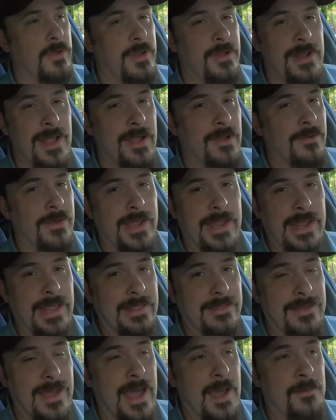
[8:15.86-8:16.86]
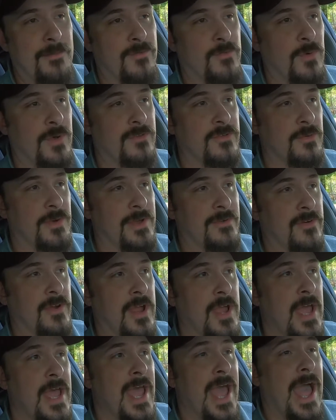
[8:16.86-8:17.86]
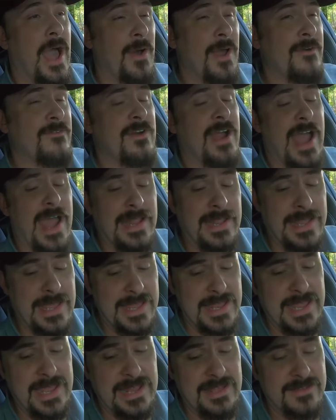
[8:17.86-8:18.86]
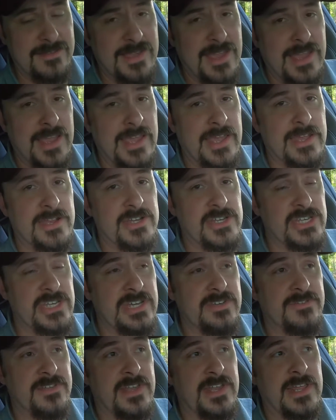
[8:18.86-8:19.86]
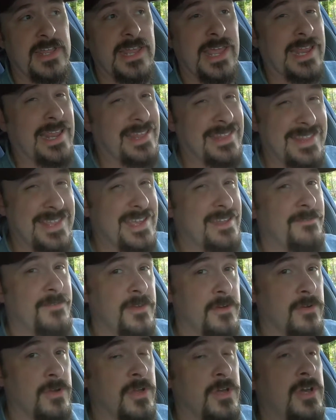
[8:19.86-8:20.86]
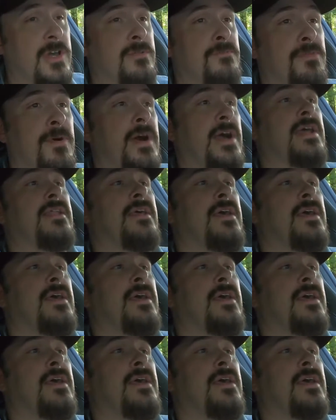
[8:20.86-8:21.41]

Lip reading: you're not going to get any times whatsoever. However, I did get a second gear shift in it, and it did feel good. But